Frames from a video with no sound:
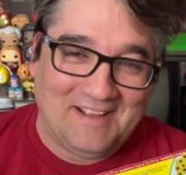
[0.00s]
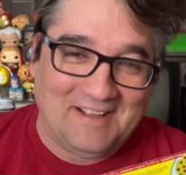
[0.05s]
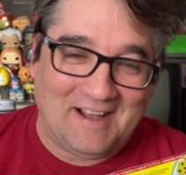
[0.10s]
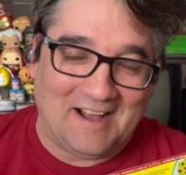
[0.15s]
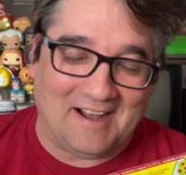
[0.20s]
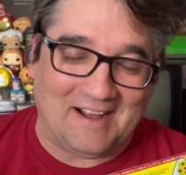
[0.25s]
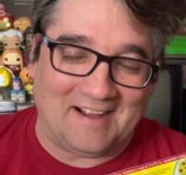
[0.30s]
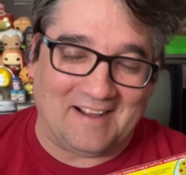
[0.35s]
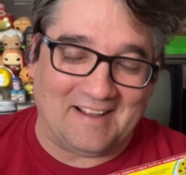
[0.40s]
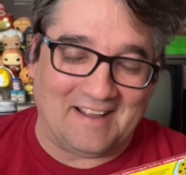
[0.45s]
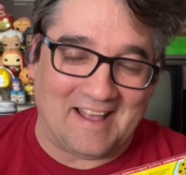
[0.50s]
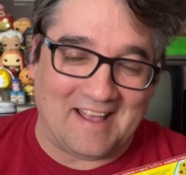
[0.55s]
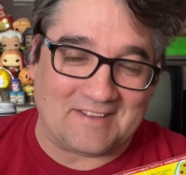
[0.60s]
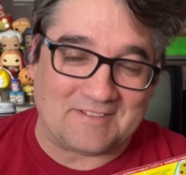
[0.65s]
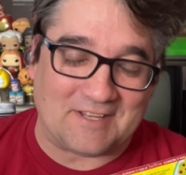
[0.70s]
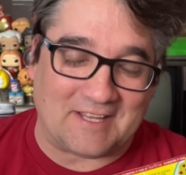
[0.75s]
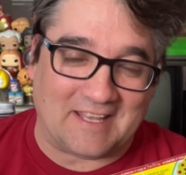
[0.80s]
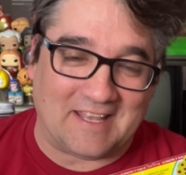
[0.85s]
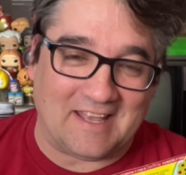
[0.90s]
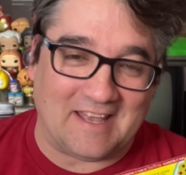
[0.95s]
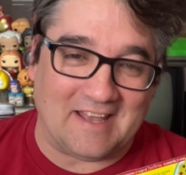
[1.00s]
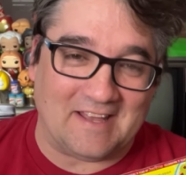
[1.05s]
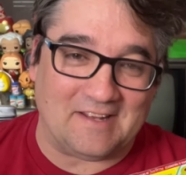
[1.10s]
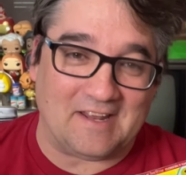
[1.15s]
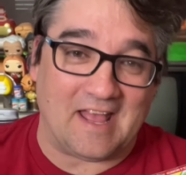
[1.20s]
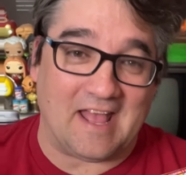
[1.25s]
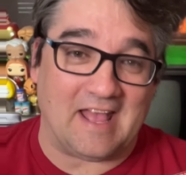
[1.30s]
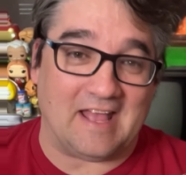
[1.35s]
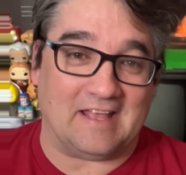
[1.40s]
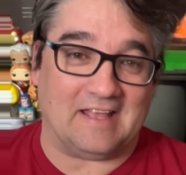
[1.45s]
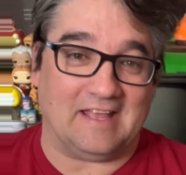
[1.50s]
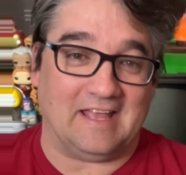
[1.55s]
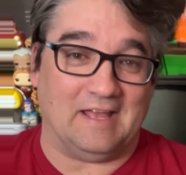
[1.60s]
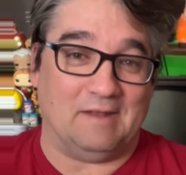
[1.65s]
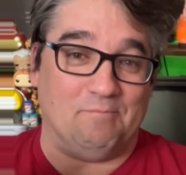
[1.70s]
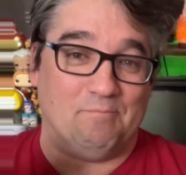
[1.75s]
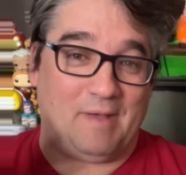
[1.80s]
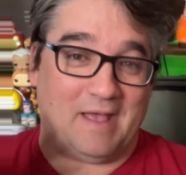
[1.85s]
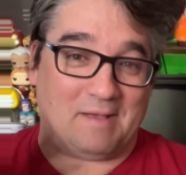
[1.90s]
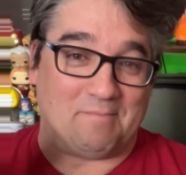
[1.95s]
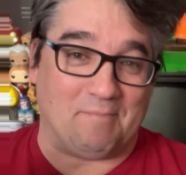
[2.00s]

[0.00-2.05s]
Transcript: as a kid in big